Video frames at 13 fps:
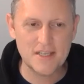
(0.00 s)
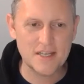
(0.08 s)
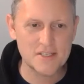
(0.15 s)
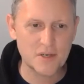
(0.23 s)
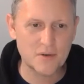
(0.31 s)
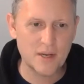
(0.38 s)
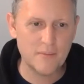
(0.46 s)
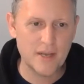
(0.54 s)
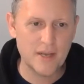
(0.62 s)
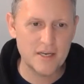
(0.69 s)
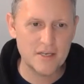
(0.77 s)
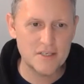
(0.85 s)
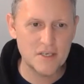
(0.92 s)
that's a great
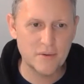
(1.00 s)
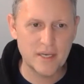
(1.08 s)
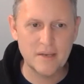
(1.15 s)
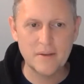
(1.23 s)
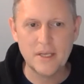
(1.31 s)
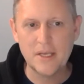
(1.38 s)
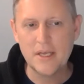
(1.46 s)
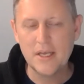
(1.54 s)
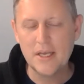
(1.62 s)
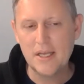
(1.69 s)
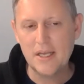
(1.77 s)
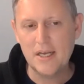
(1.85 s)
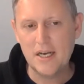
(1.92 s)
way to do it.
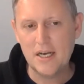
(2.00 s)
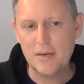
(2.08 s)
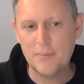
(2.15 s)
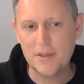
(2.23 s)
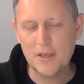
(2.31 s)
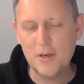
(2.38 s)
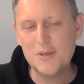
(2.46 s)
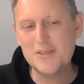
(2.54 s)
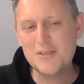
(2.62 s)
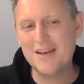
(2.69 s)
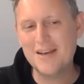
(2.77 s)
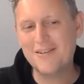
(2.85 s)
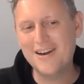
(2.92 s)
But
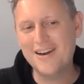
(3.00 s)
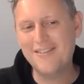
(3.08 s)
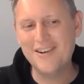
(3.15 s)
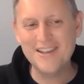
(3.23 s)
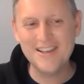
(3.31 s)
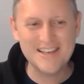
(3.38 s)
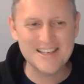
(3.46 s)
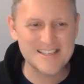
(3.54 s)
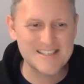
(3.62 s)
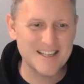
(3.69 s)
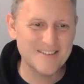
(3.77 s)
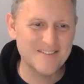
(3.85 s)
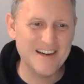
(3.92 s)
those that were willing to
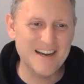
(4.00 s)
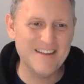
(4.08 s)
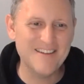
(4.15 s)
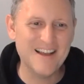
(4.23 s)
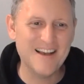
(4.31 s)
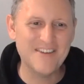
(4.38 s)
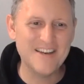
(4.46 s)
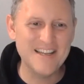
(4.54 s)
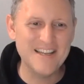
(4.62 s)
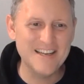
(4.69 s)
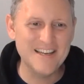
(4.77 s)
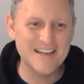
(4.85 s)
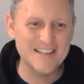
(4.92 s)
celebrate, we have
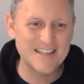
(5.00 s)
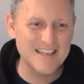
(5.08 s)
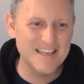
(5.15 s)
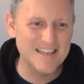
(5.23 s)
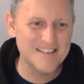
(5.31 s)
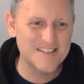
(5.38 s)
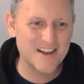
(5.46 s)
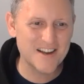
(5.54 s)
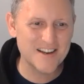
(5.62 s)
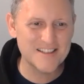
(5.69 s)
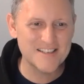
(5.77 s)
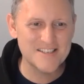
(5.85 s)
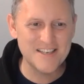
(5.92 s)
Anita, Lee,
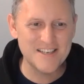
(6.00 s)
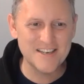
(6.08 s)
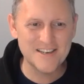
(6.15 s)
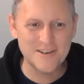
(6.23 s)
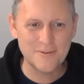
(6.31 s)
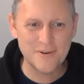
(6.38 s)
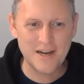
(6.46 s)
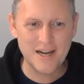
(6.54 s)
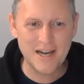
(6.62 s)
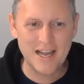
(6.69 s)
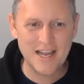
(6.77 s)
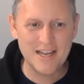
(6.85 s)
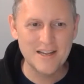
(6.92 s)
Jonathan Jeter,
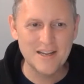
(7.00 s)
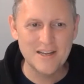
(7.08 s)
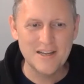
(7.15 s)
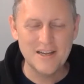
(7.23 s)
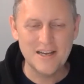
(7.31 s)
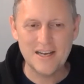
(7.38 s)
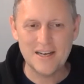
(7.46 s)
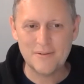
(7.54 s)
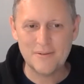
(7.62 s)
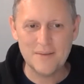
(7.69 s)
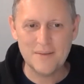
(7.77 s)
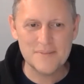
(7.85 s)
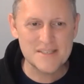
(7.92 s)
Nawai,
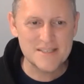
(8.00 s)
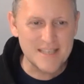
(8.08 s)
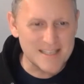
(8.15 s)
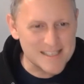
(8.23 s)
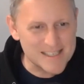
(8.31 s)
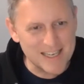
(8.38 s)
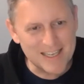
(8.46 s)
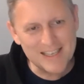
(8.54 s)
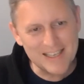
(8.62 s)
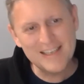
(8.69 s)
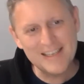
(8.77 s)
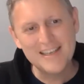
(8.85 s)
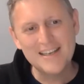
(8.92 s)
Rob Stinson,